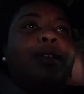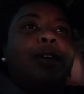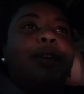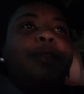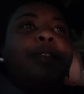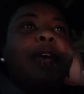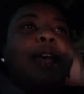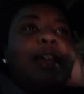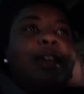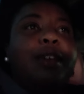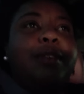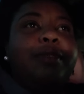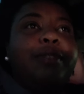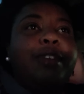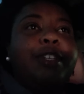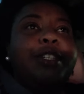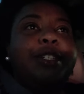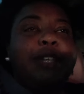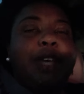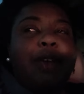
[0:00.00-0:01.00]
You know, thank you
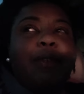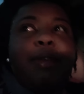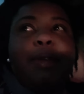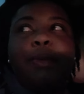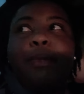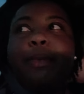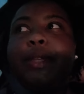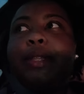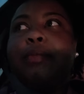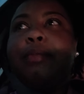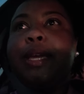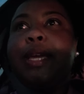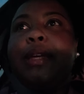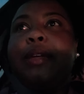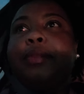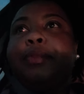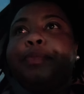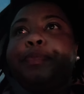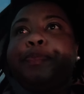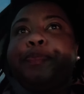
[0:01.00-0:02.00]
for sharing with
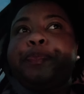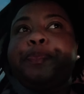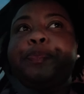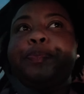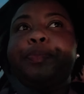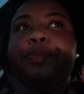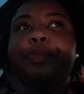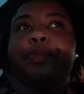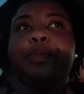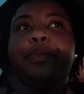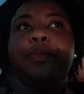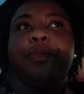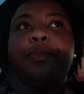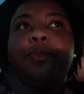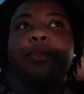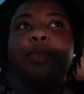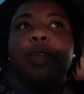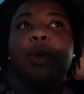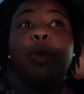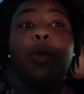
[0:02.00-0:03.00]
me
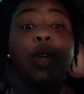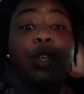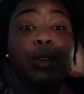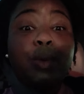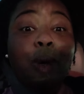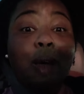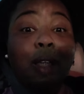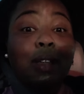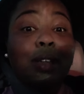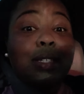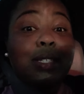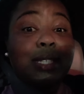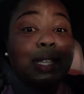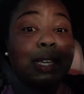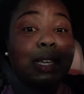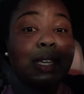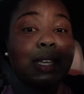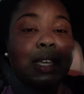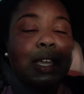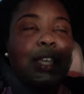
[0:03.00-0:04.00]
what you all are
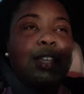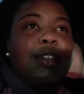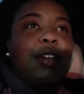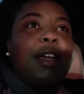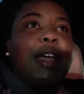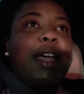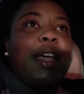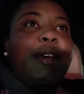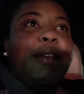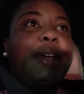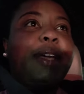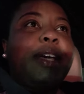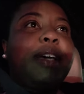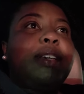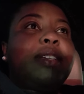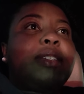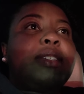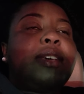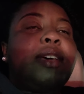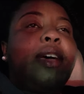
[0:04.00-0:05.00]
seeing in your
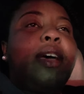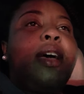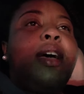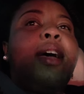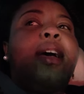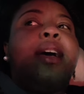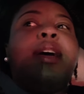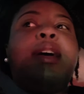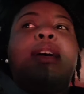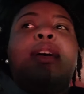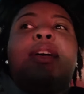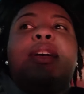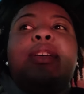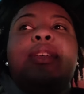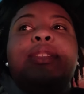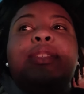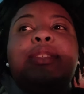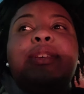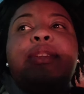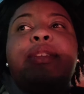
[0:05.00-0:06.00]
areas
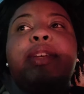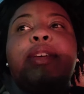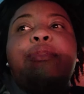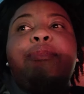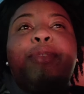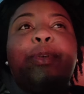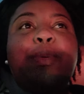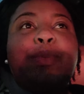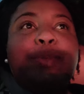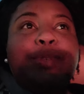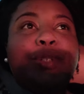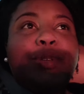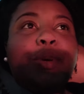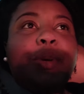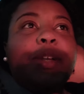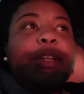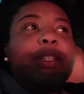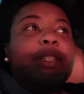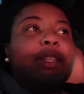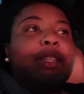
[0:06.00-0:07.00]
concerning food
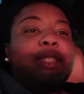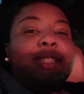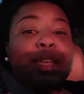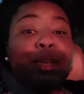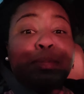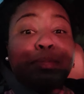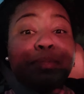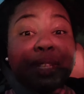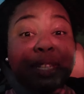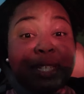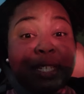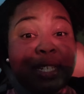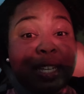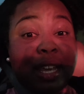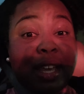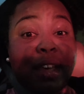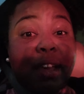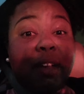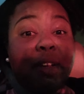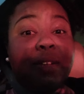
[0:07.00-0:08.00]
shortages, empty
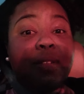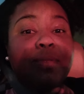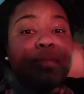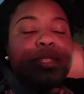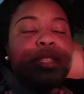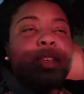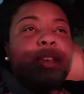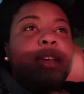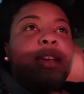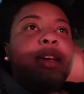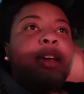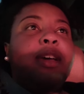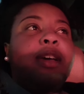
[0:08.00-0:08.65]
shelves,